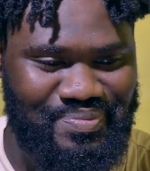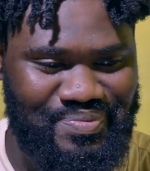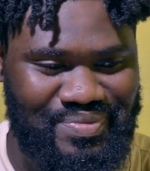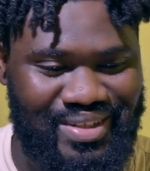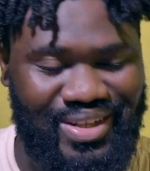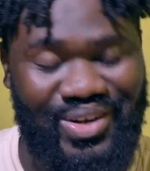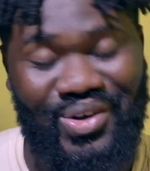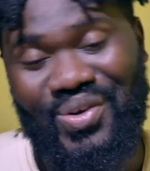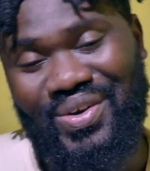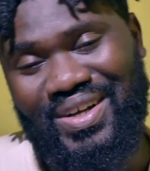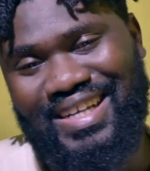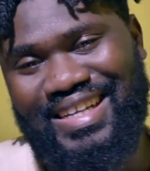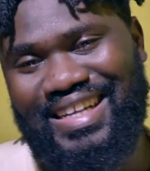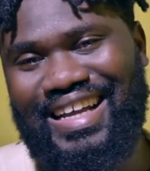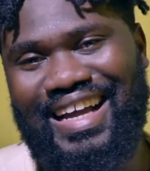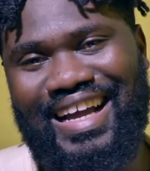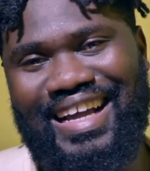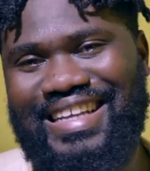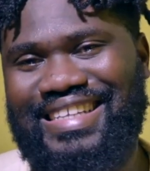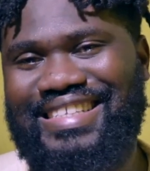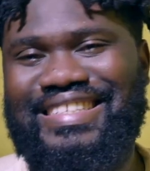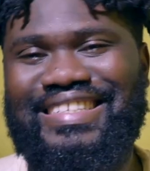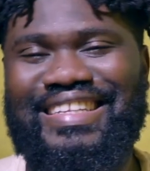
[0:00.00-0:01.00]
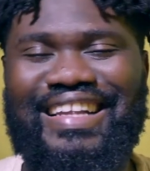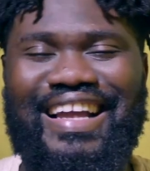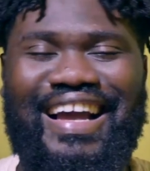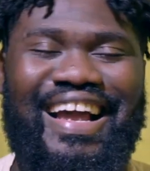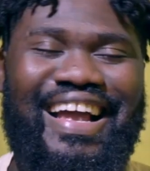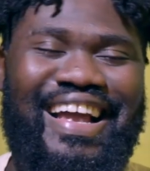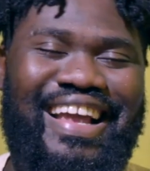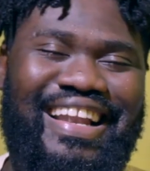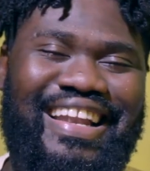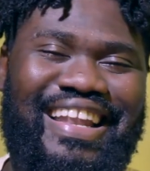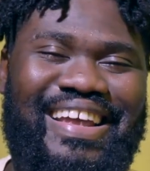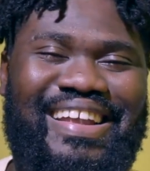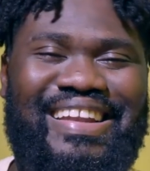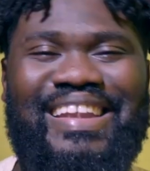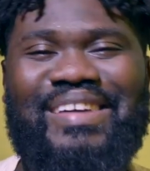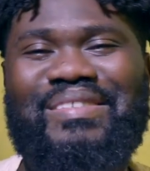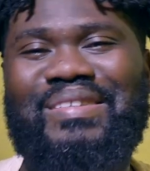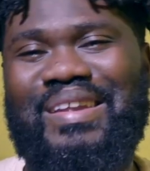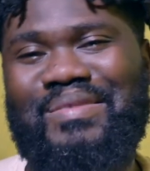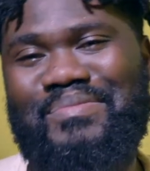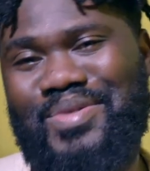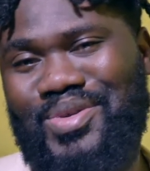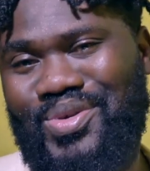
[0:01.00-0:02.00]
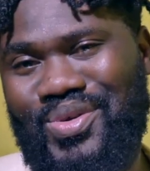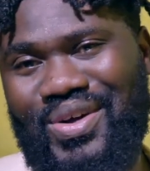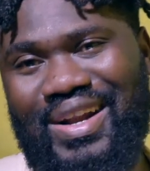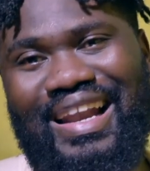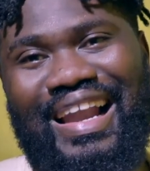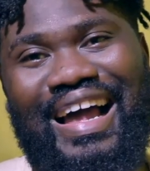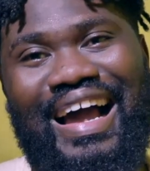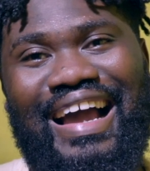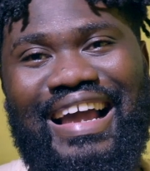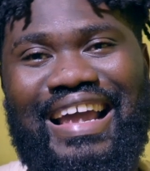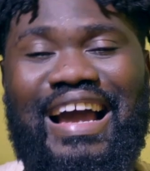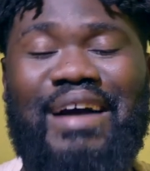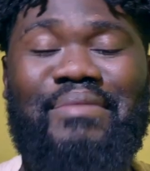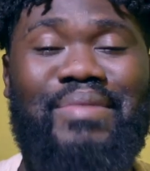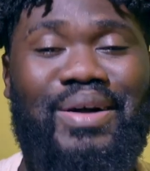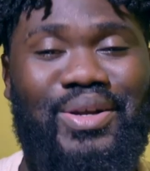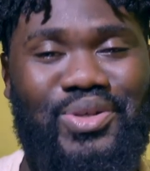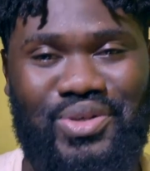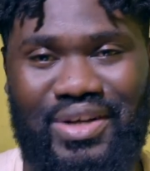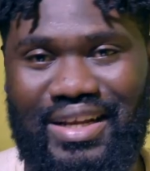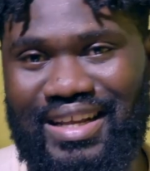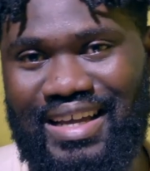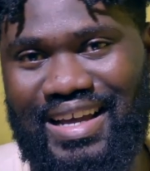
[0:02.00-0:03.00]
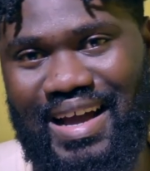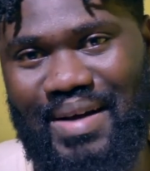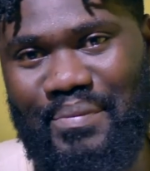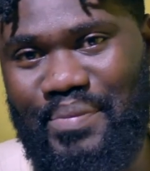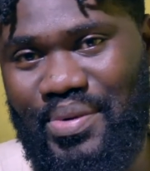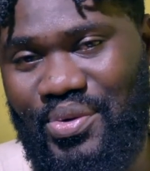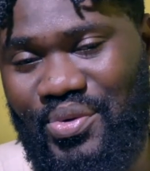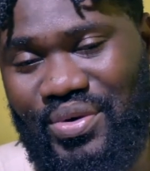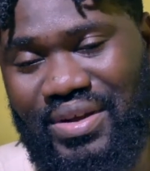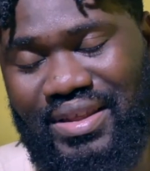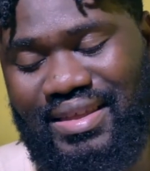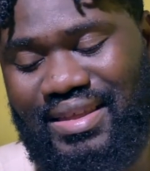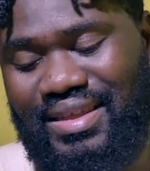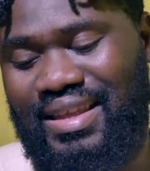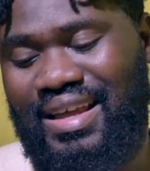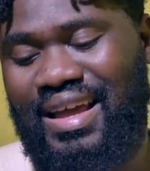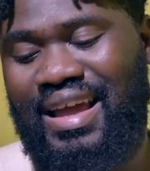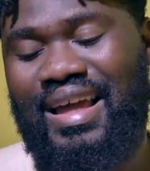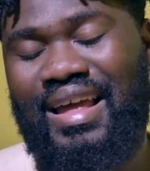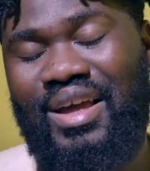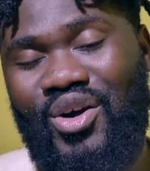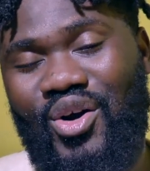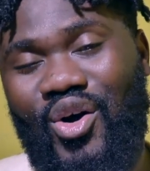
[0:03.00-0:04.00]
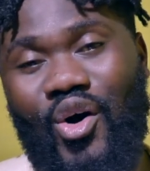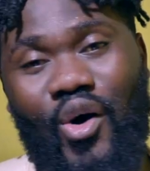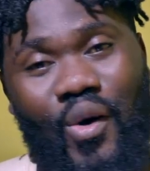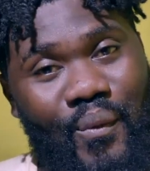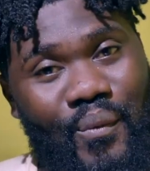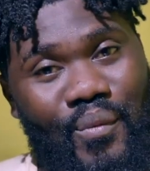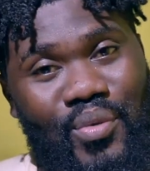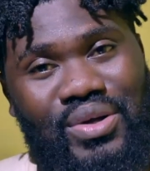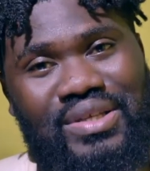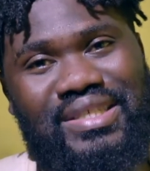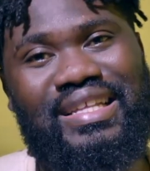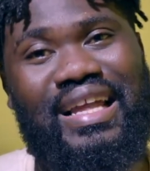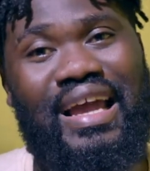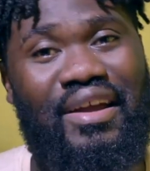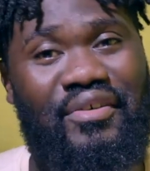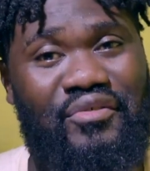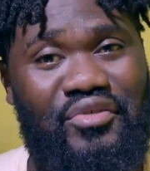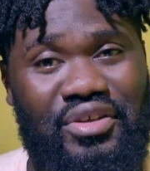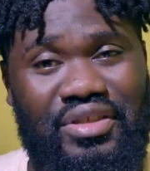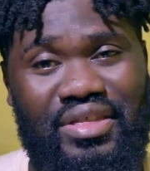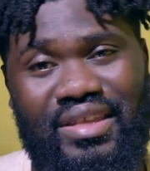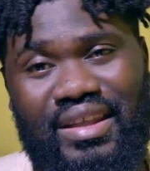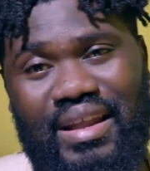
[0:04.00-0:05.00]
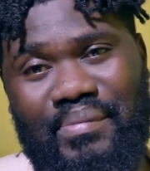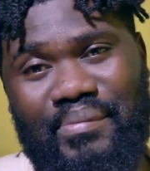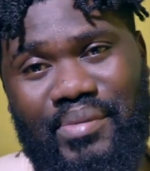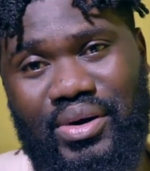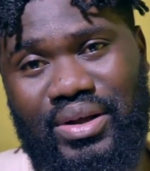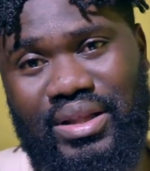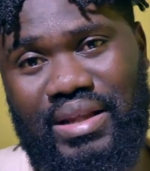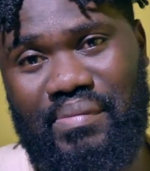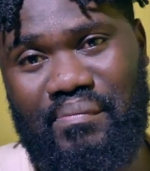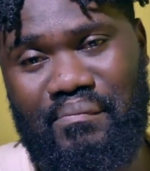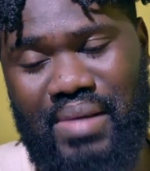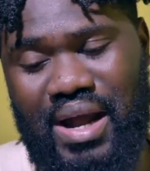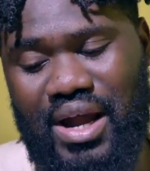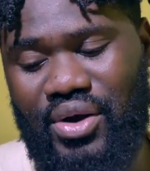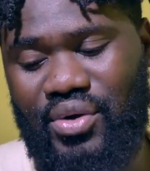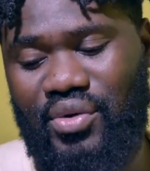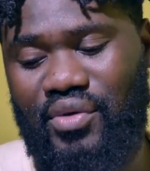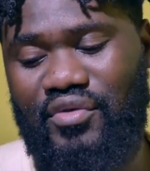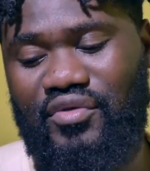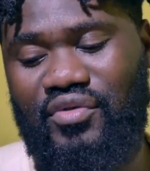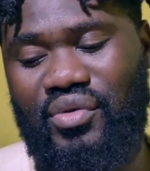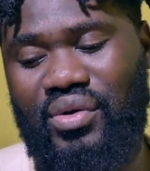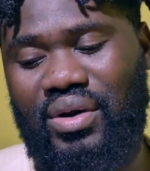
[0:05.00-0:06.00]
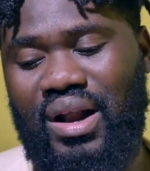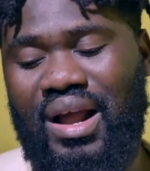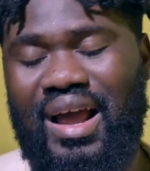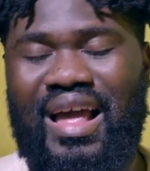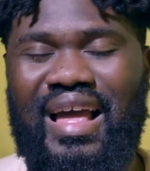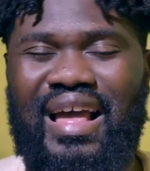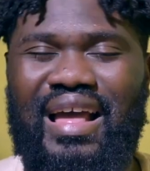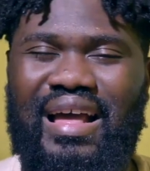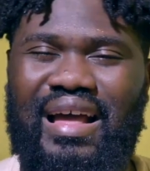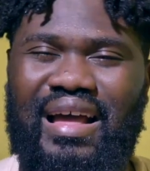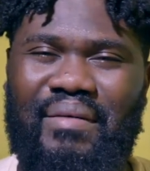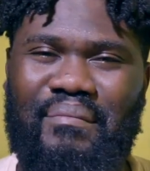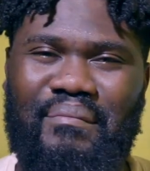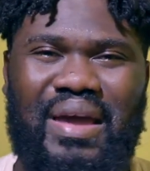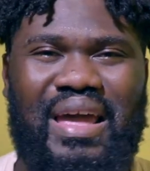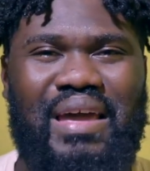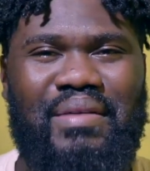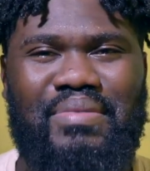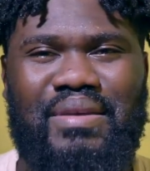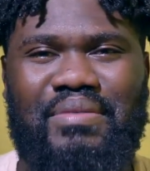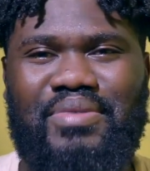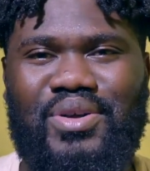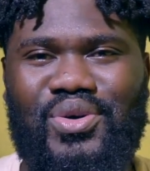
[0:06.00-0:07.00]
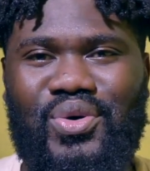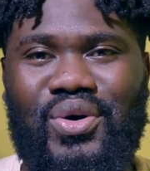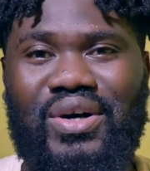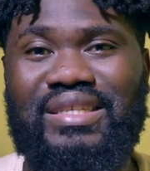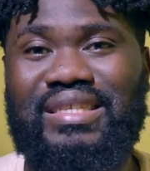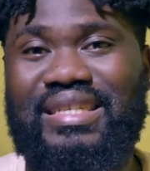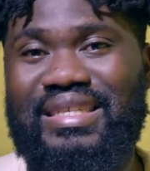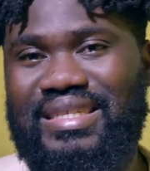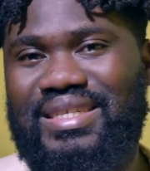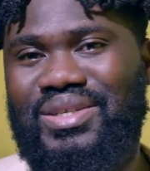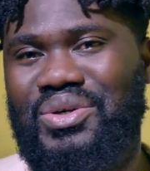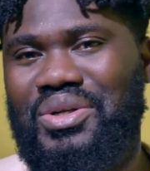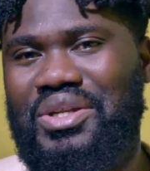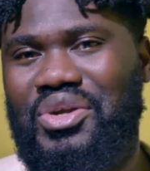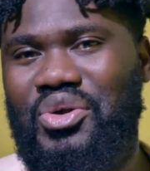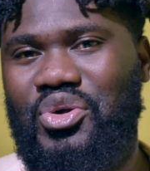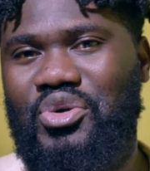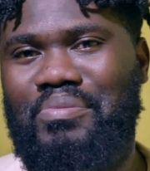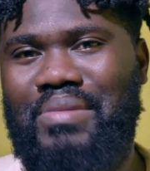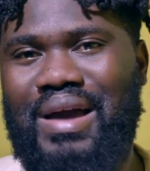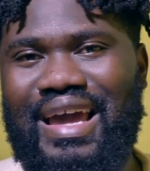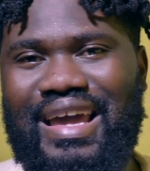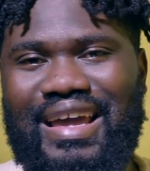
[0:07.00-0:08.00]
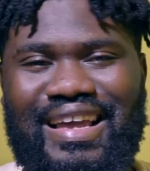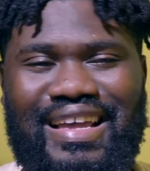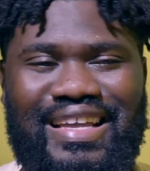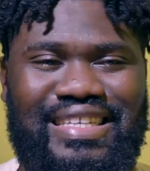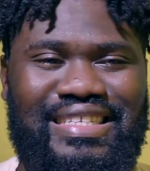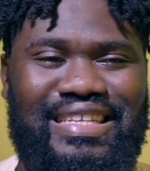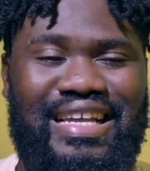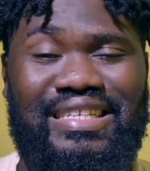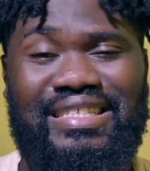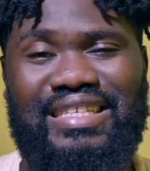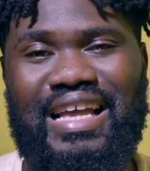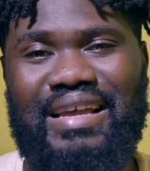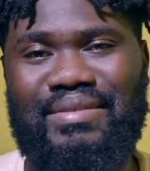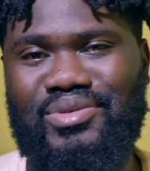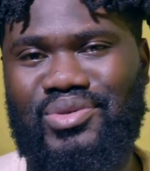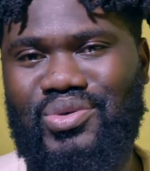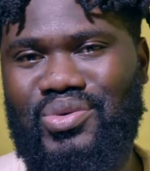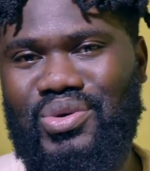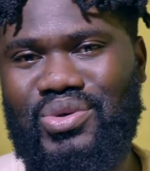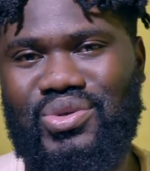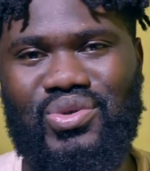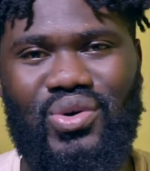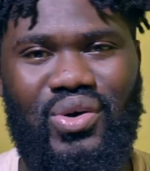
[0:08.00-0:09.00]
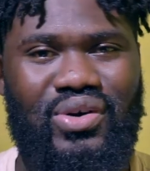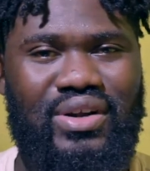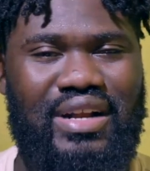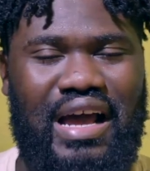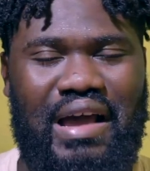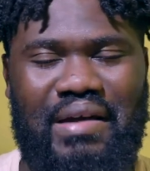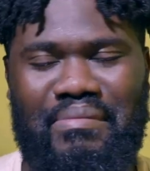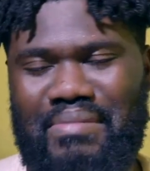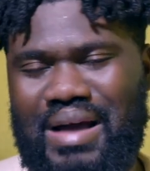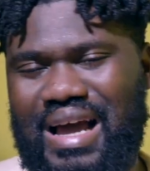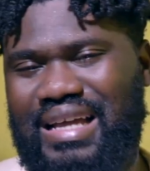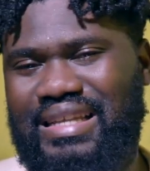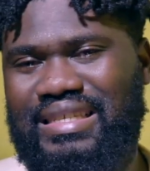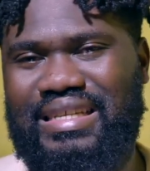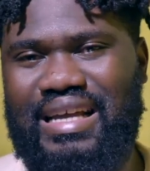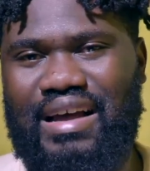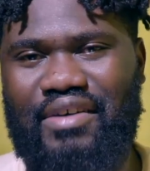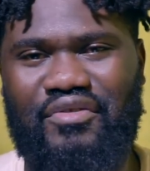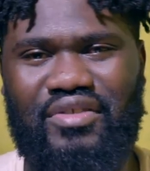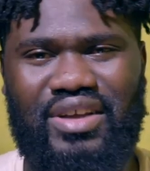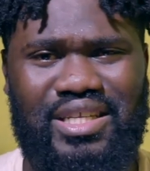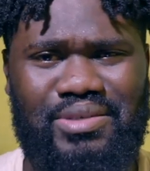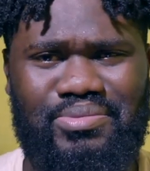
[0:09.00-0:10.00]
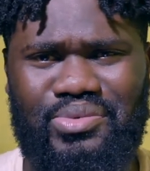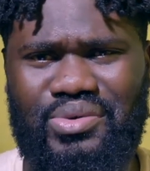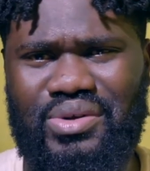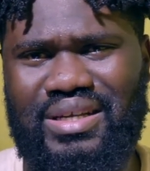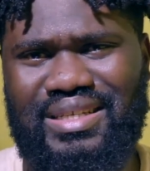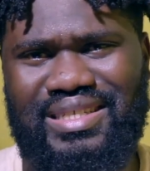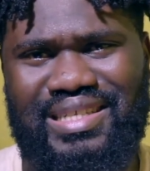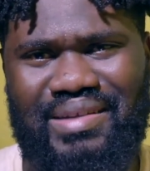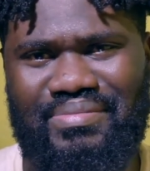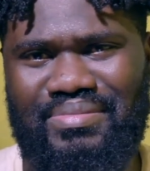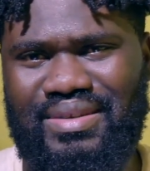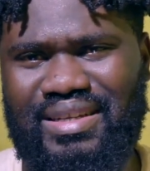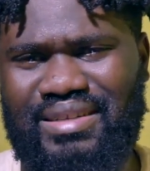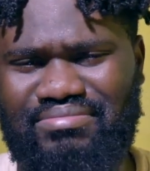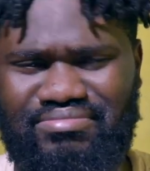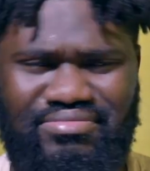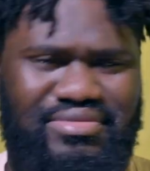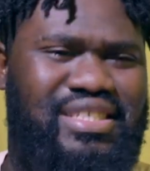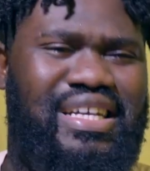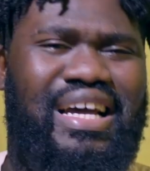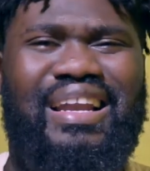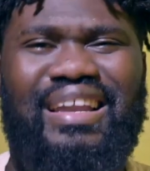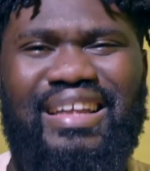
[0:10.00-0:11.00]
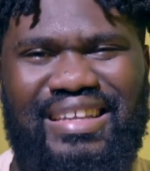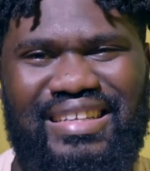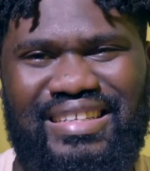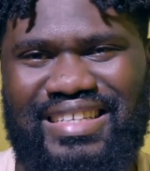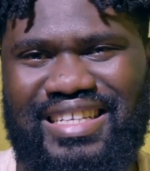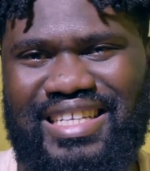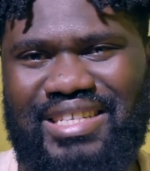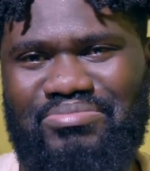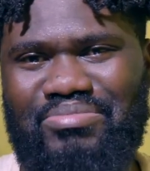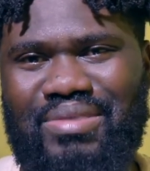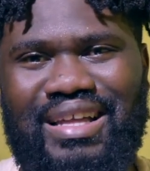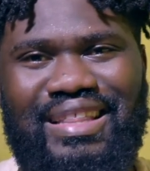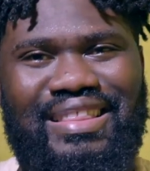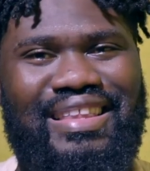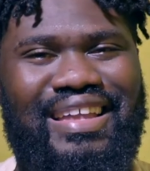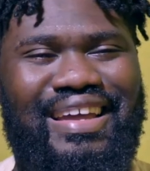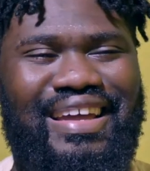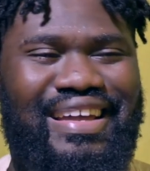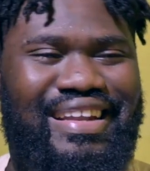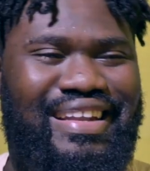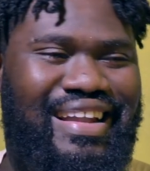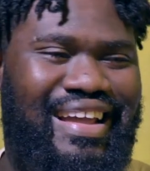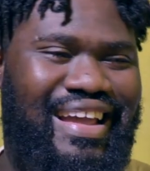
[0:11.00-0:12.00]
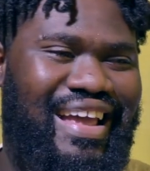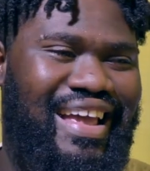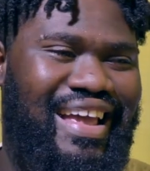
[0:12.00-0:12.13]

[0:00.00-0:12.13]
Look, guys, let me not lie. I'm actually happy with almost everything about the microphone. Maybe because it's still new in my hands, as time goes on, I might have experienced some challenges. But then